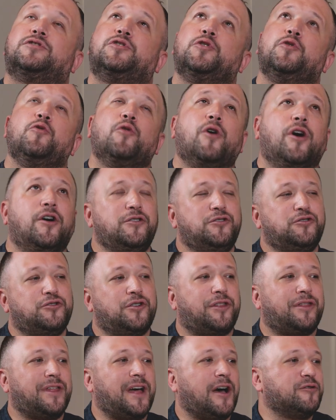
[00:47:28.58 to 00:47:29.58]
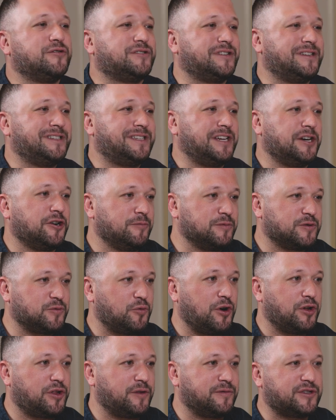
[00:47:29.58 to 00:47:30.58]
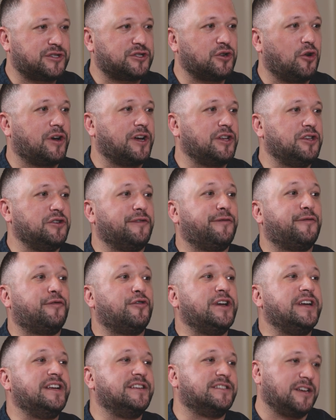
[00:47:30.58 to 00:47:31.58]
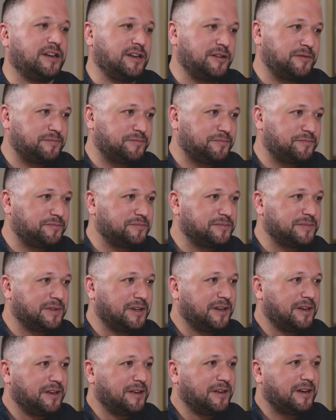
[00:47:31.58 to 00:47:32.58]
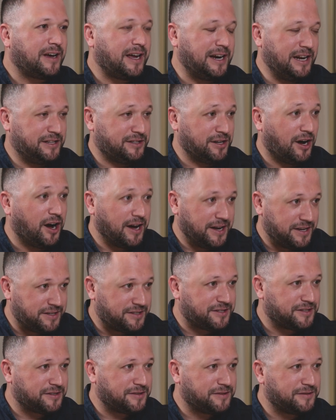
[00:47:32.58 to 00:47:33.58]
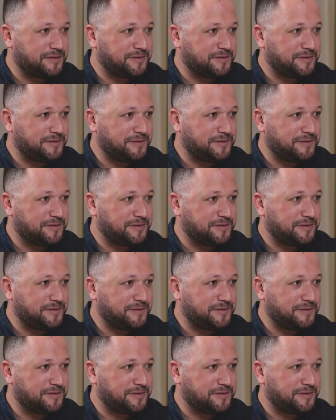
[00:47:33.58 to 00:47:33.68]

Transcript: 200,000 dirhams worth of stock in your freezer and it dies,